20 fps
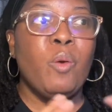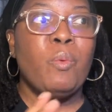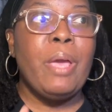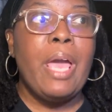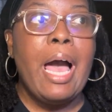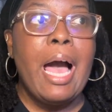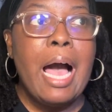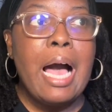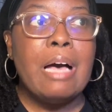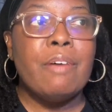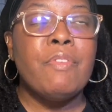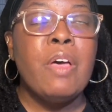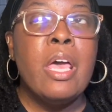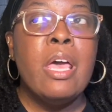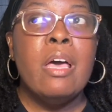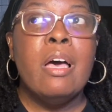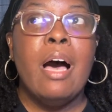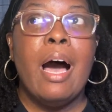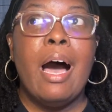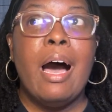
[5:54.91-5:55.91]
We have
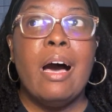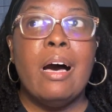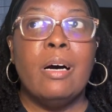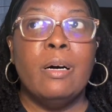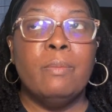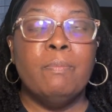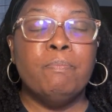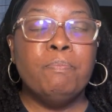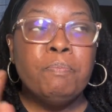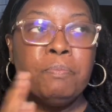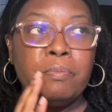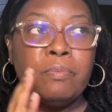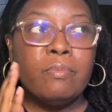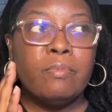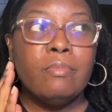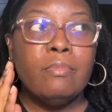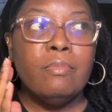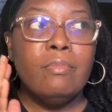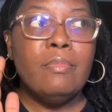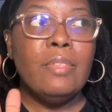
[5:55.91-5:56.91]
um,
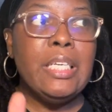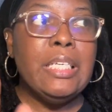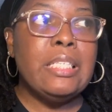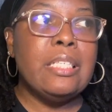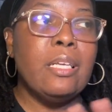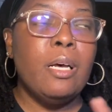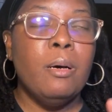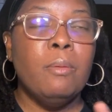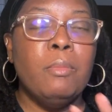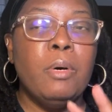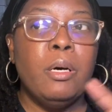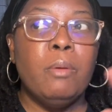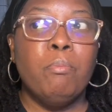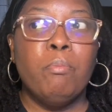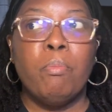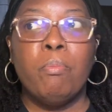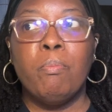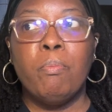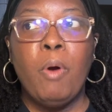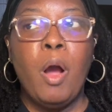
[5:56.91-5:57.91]
some
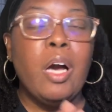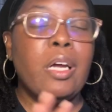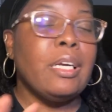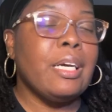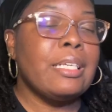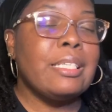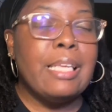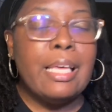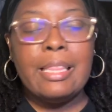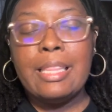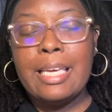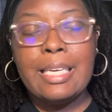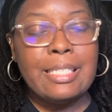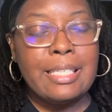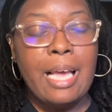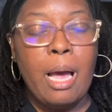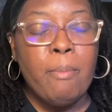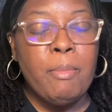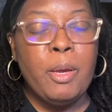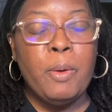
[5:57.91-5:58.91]
products and things
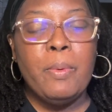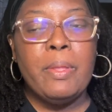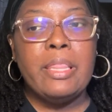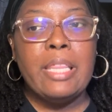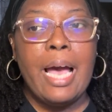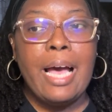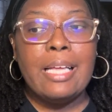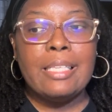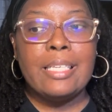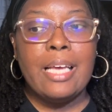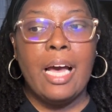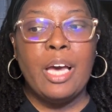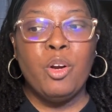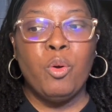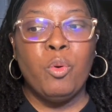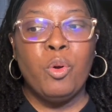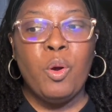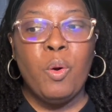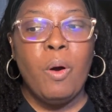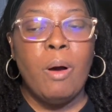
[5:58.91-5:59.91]
coming with that. I
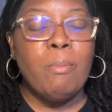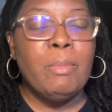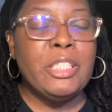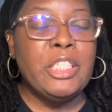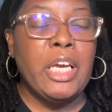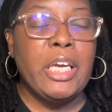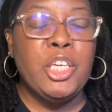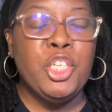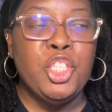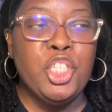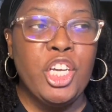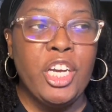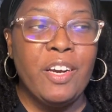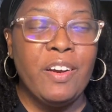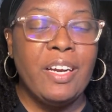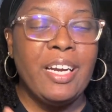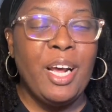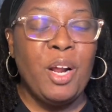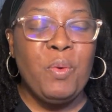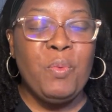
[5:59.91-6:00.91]
don't know how much I can share
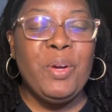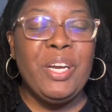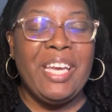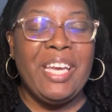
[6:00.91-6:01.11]
and I don't